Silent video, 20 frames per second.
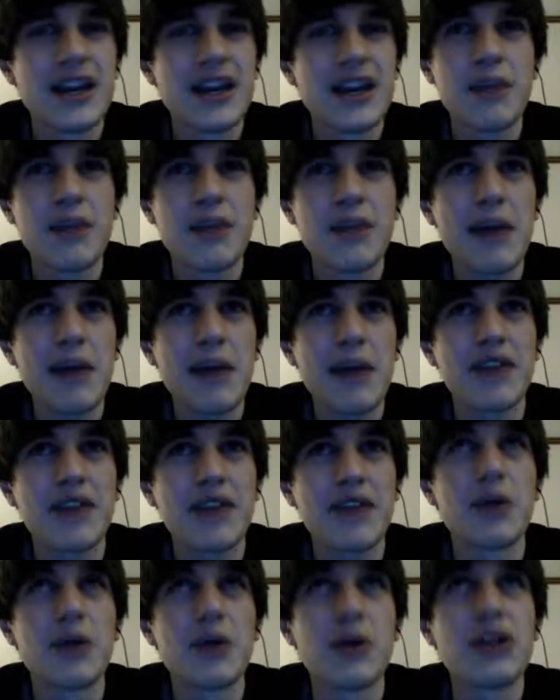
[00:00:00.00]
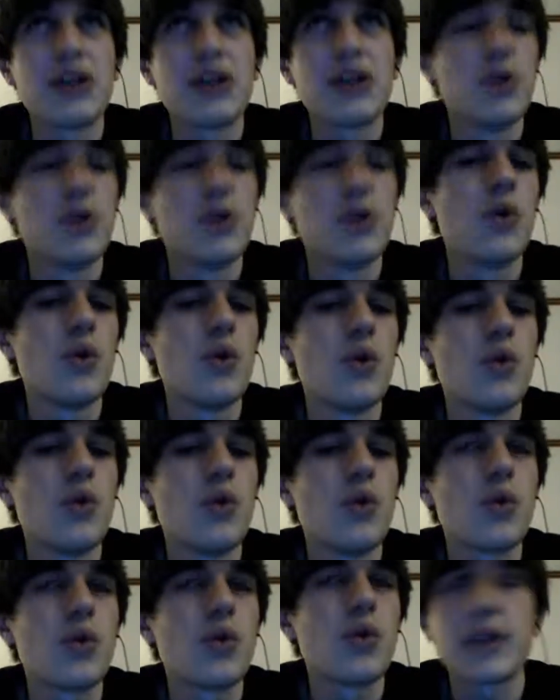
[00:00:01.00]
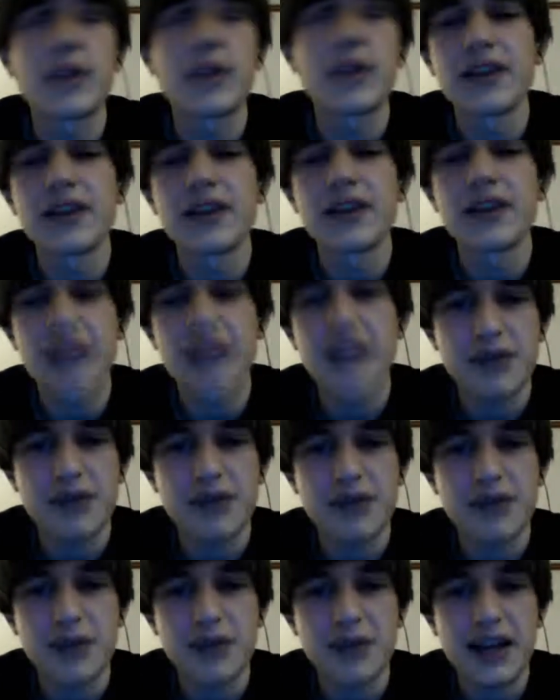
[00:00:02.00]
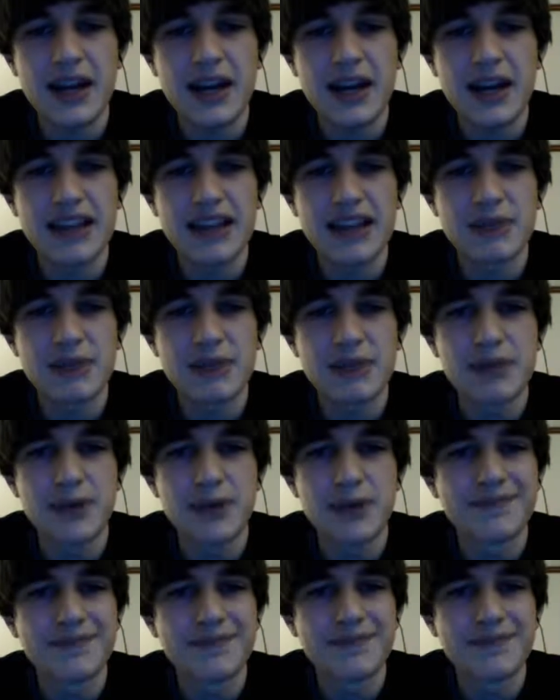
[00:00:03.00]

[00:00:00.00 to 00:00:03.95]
They probably have like, what, 200-300 times what America has in people?